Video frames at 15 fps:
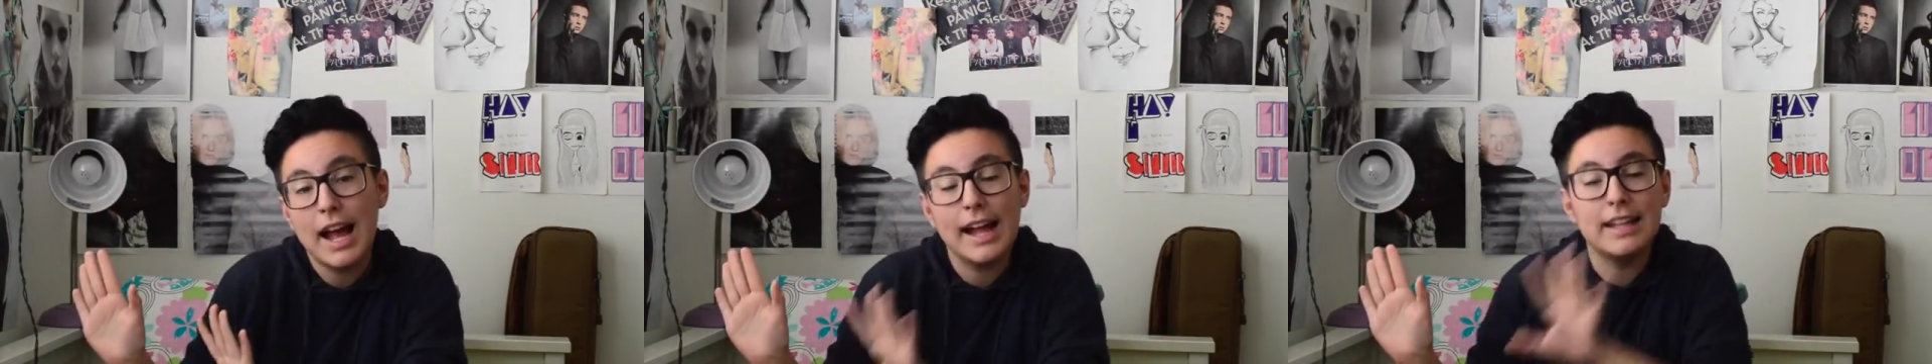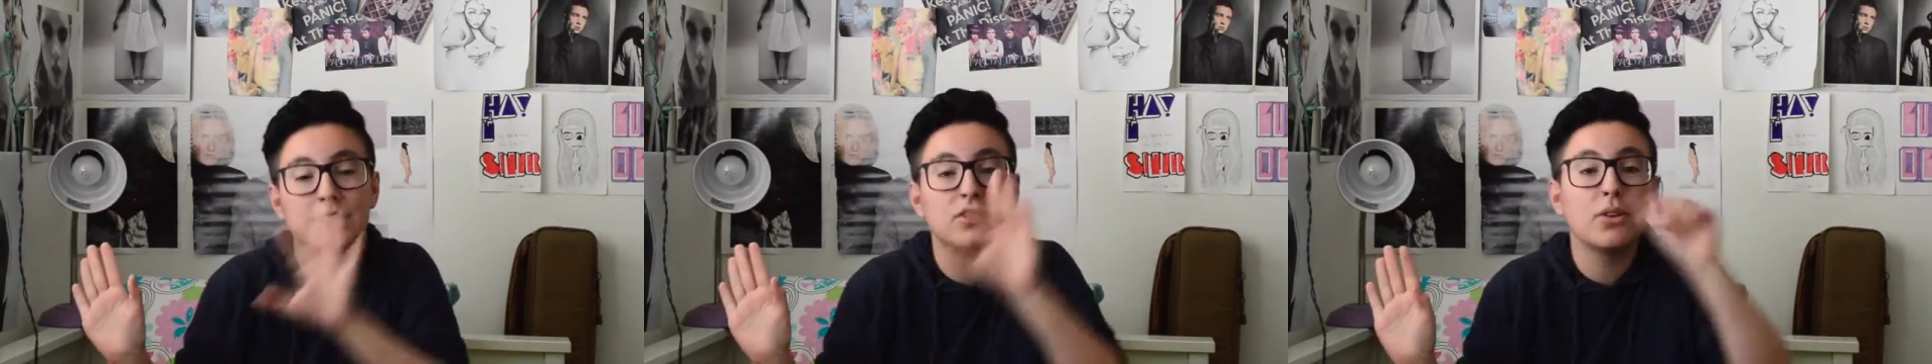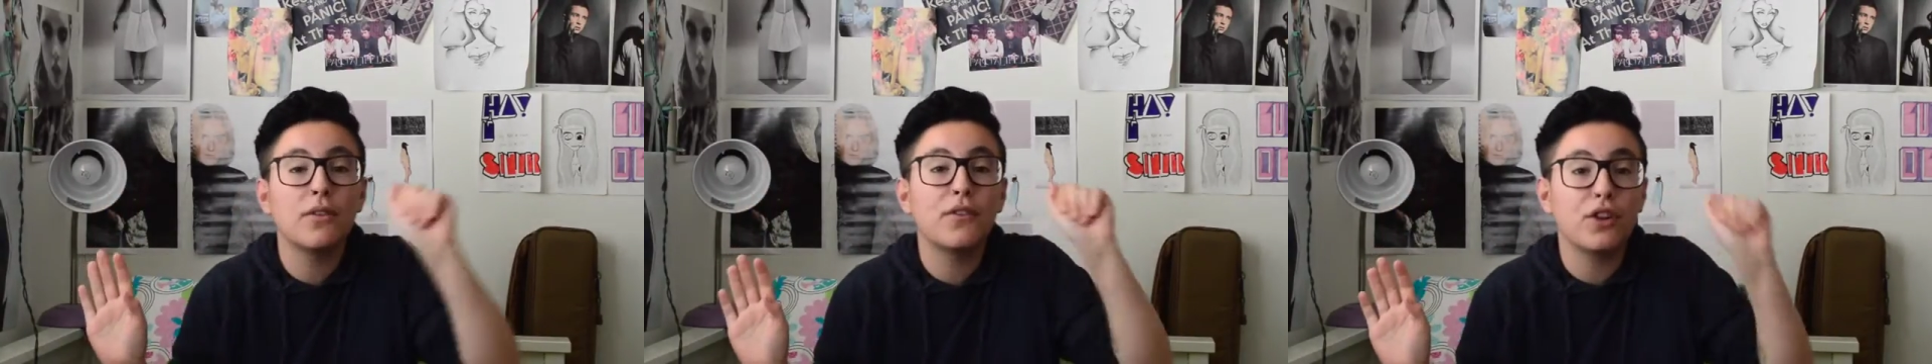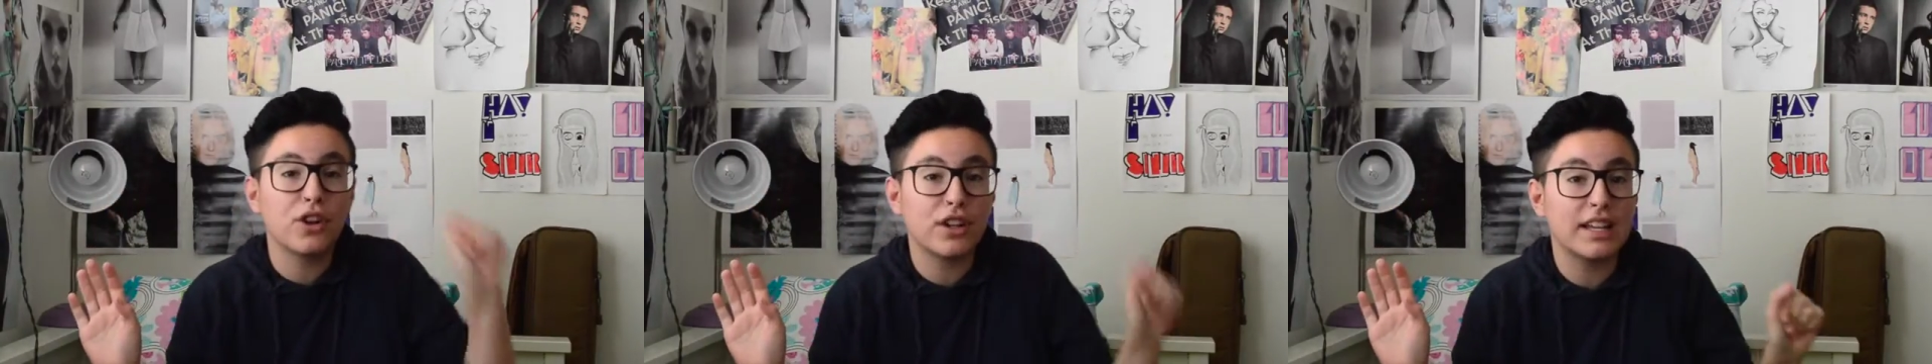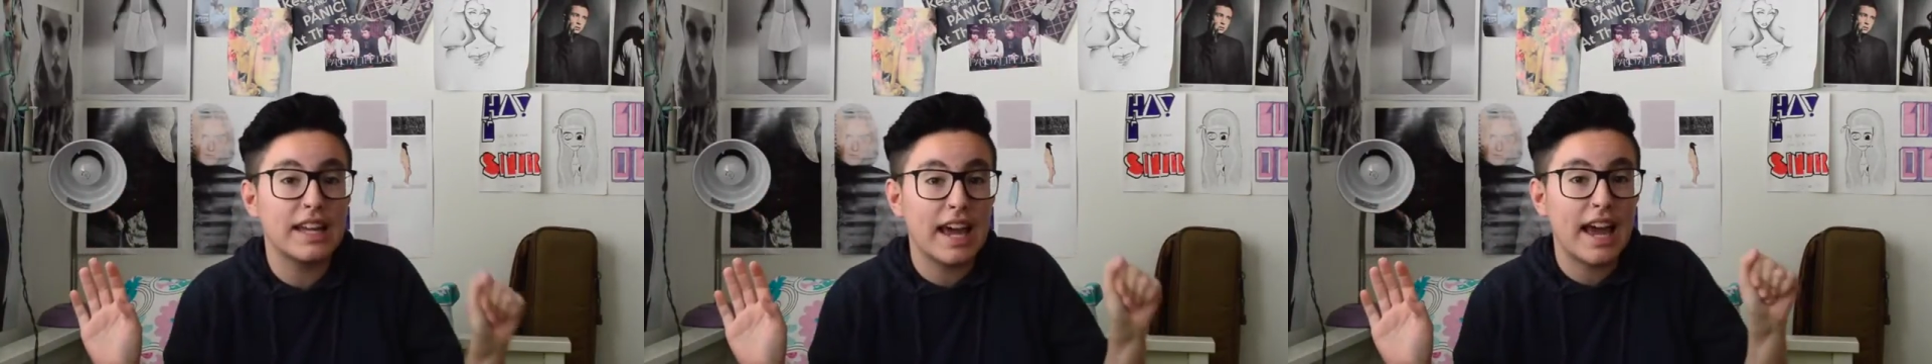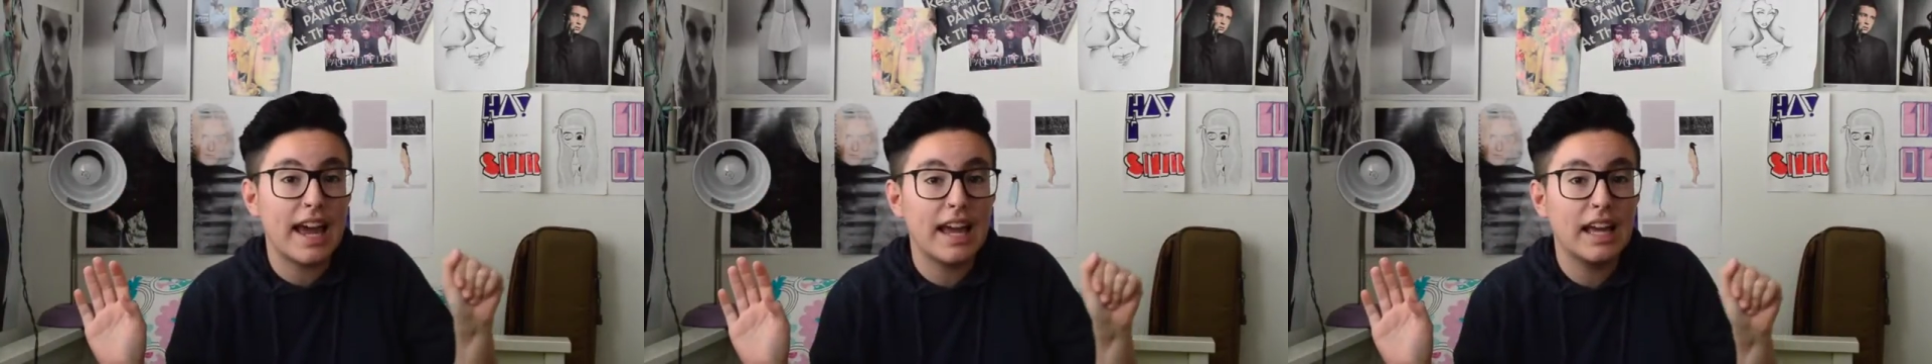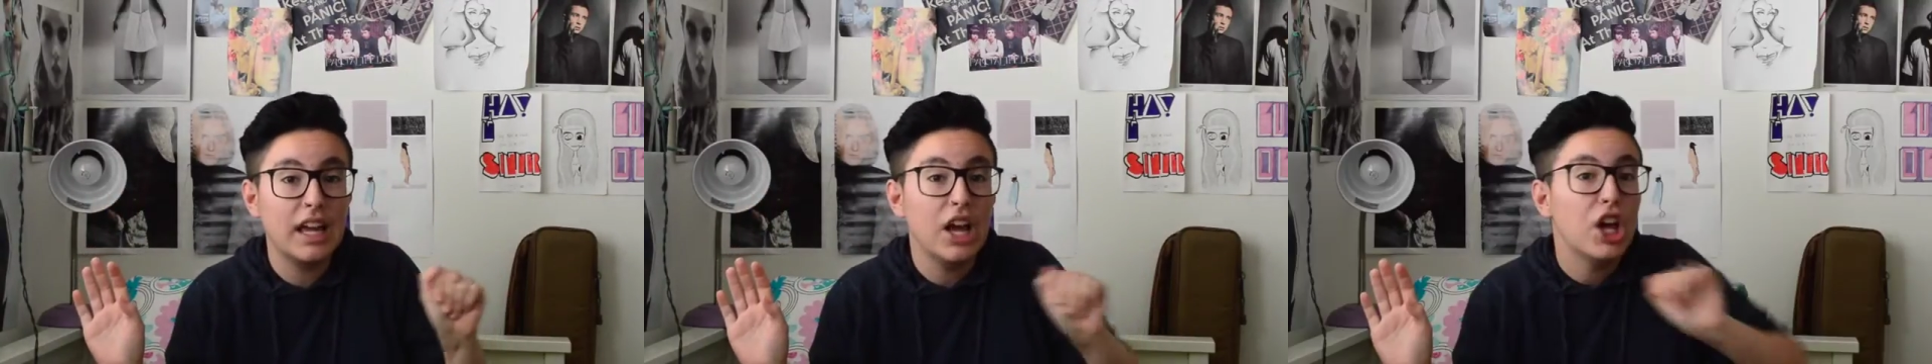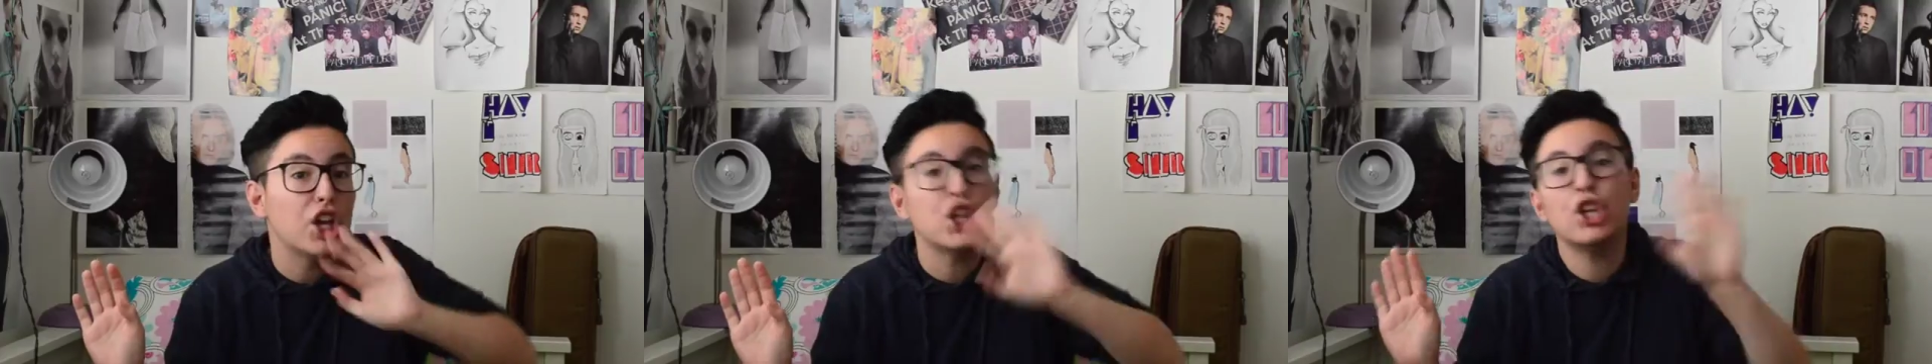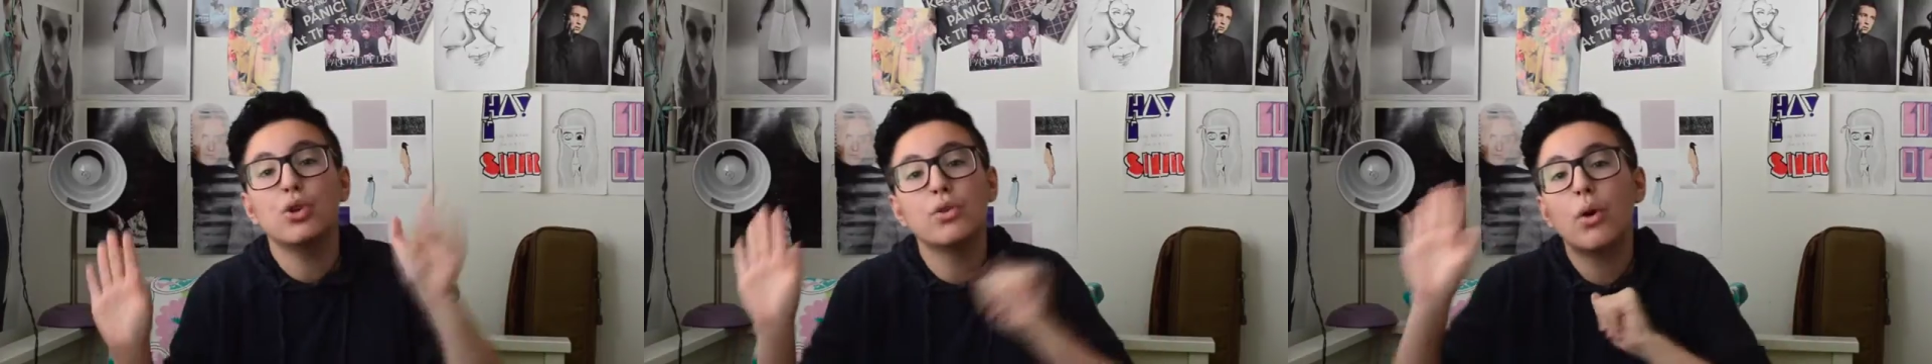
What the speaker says: and so if you're gay, you